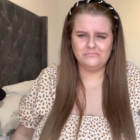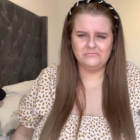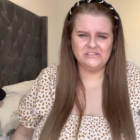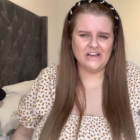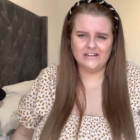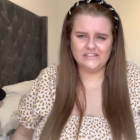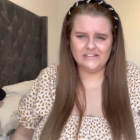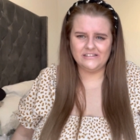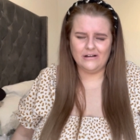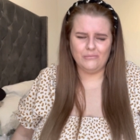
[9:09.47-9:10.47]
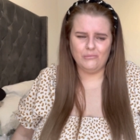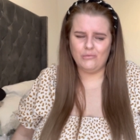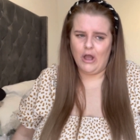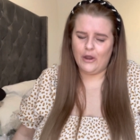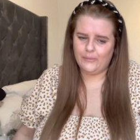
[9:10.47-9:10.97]
sizes on
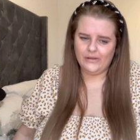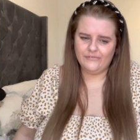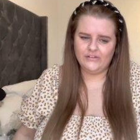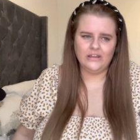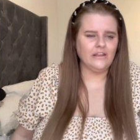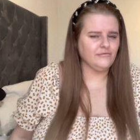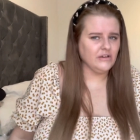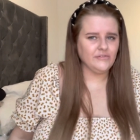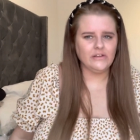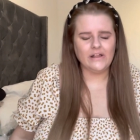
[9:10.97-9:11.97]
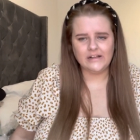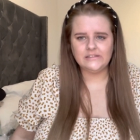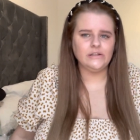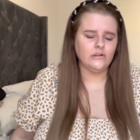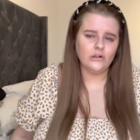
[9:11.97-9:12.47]
how we feel if we feel nice in
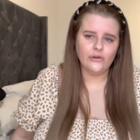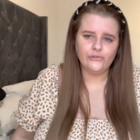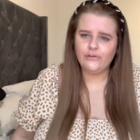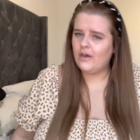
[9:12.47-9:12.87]
the clothes